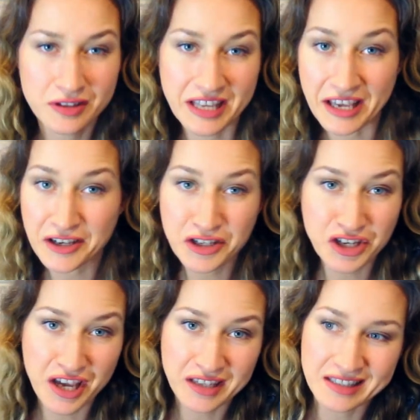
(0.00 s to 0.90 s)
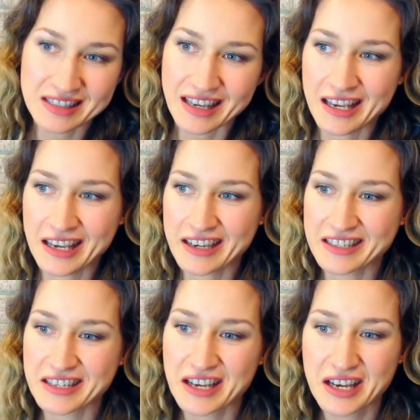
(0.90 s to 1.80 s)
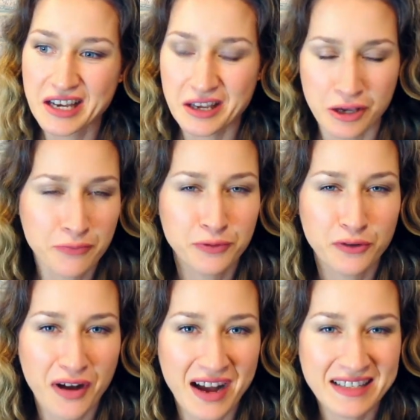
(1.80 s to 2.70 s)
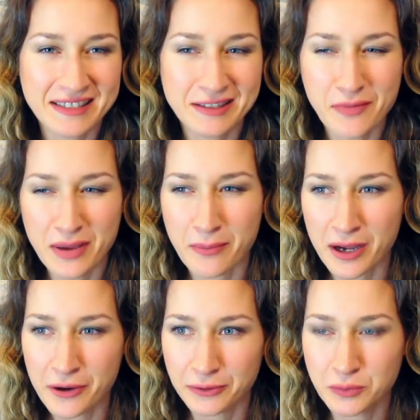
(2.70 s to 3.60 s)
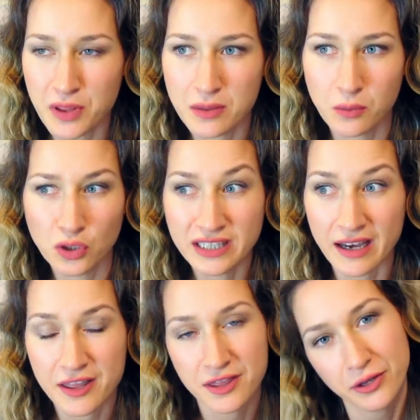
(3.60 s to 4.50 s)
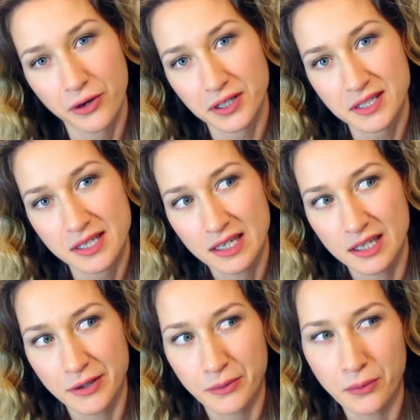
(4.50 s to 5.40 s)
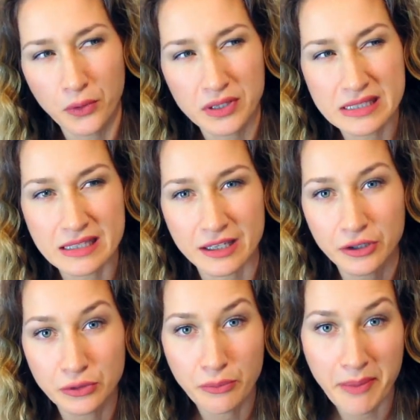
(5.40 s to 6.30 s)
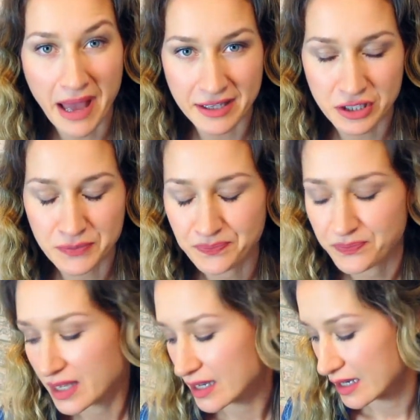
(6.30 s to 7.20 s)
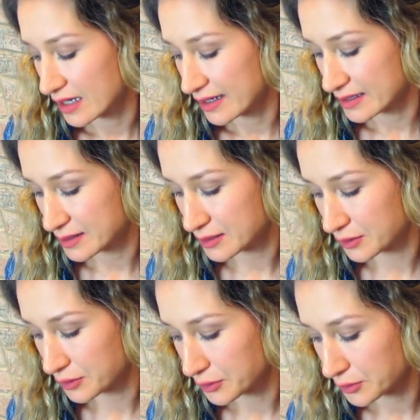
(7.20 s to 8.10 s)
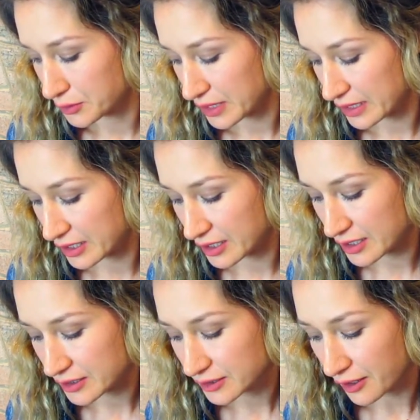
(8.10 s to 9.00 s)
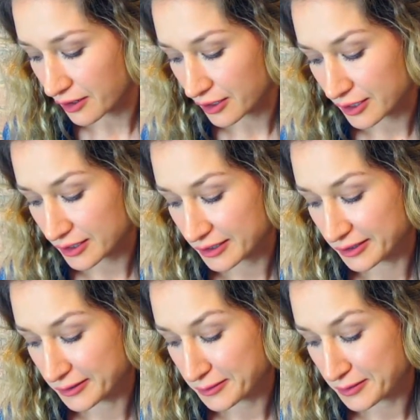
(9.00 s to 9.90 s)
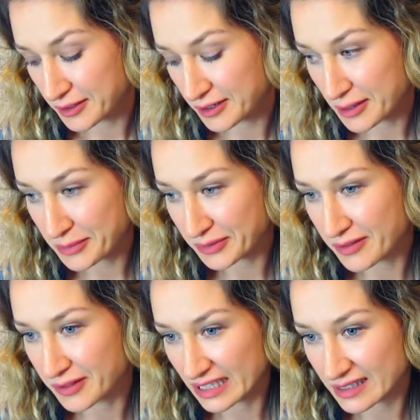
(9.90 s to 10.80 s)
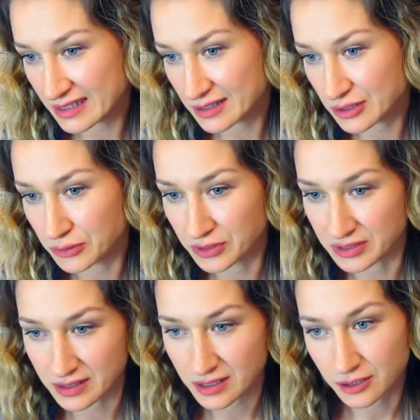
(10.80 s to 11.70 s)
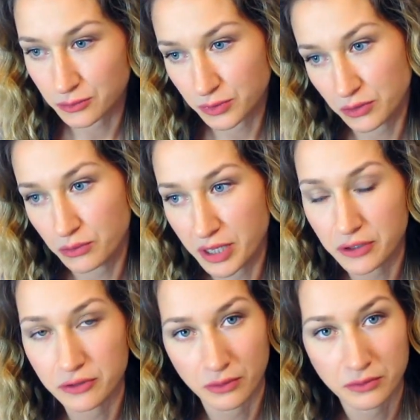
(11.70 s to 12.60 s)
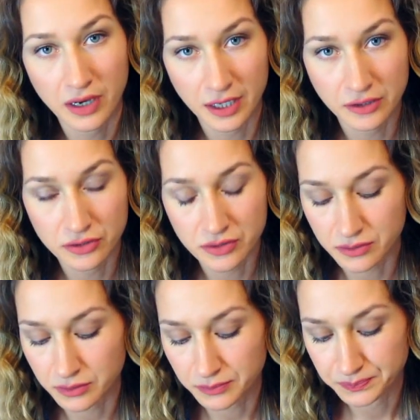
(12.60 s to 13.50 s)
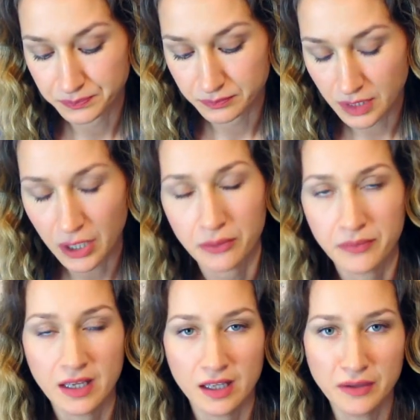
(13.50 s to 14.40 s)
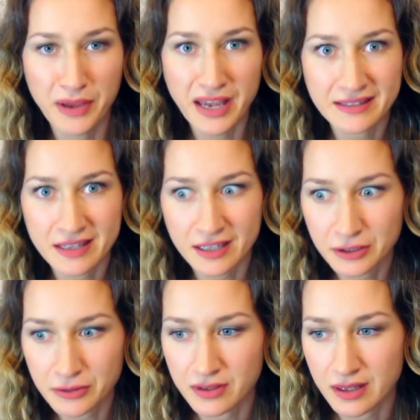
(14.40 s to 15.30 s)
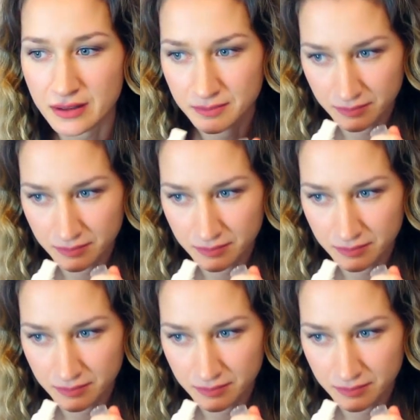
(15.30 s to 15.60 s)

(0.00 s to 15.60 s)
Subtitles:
take a chance and improvise and make my own with what I thought was a good match. So here are, couple things to consider when you make your own hydrosol. Oh, and may I tell you that